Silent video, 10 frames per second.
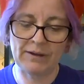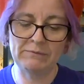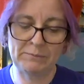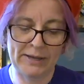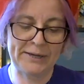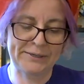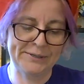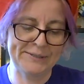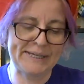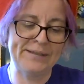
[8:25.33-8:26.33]
Five of
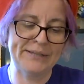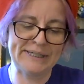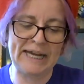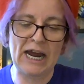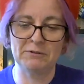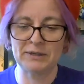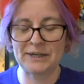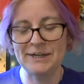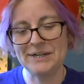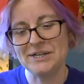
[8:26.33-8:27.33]
Pentacles and the
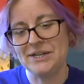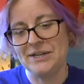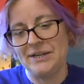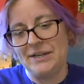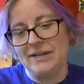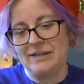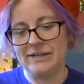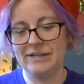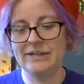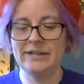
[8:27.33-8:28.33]
Tower.
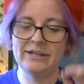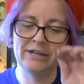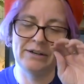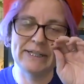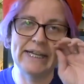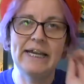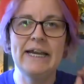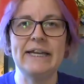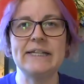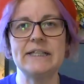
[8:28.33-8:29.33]
You know, it,
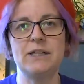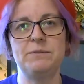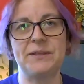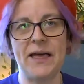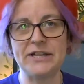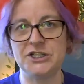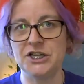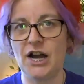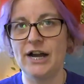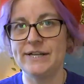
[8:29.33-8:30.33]
it is a little bit of that
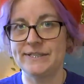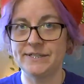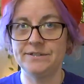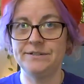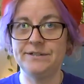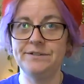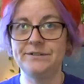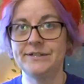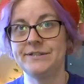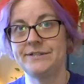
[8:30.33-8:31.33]
Jaws doo doo
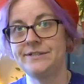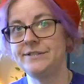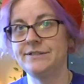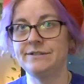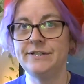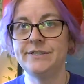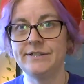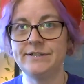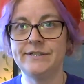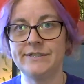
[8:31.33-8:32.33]
doo doo
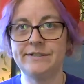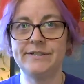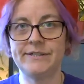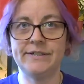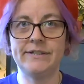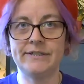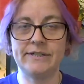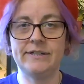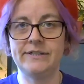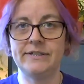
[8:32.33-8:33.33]
doo doo doo doo
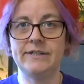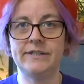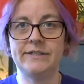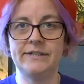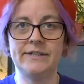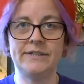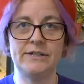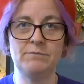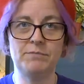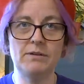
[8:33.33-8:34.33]
doo doo doo doo doo
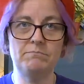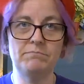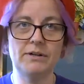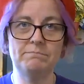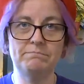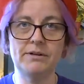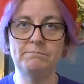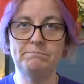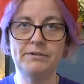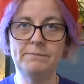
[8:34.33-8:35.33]
doo boop boop
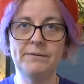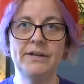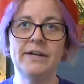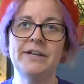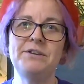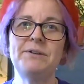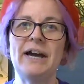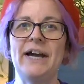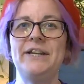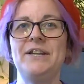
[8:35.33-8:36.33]
boop boop. You
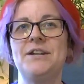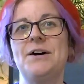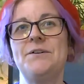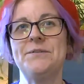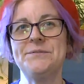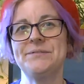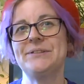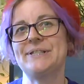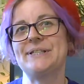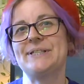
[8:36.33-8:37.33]
kind of know
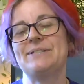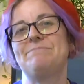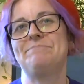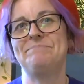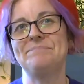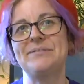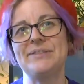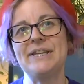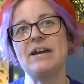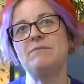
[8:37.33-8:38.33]
this is
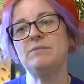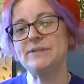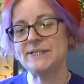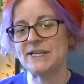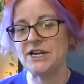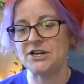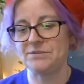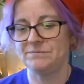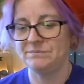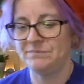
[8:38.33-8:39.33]
the inevitable is
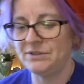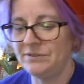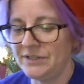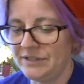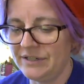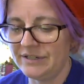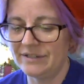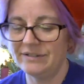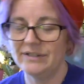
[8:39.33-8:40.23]
here. You, you